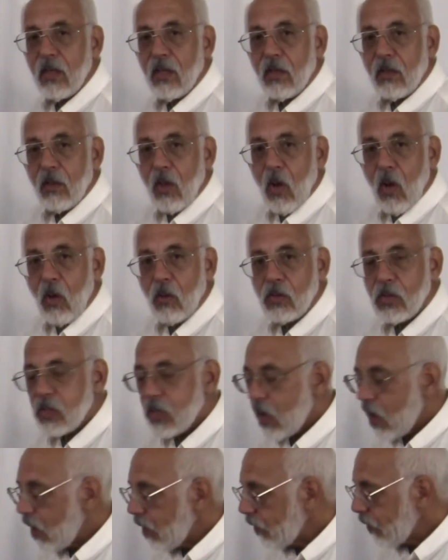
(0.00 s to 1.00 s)
the hole
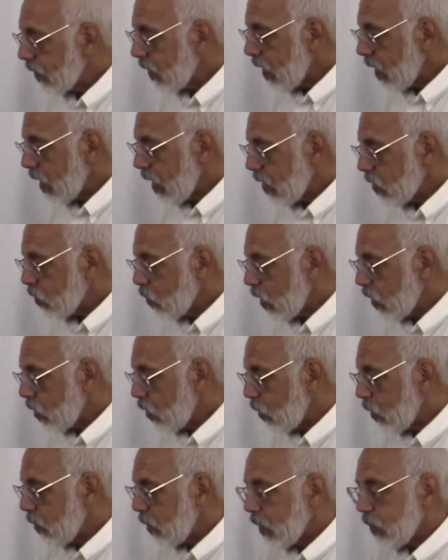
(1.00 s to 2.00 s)
saw is what
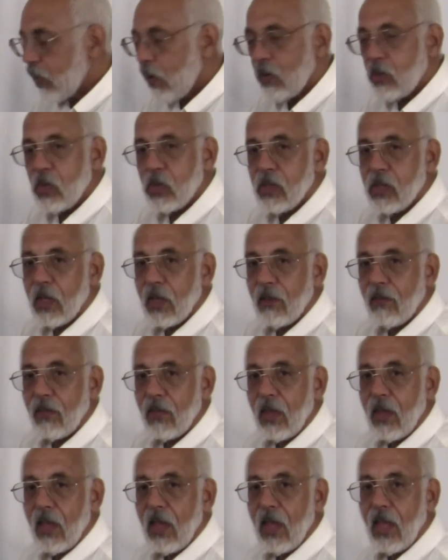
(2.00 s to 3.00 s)
you would be purchasing
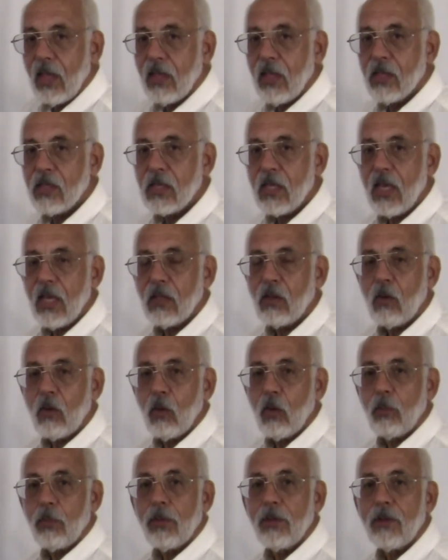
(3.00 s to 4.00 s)
in this kit group.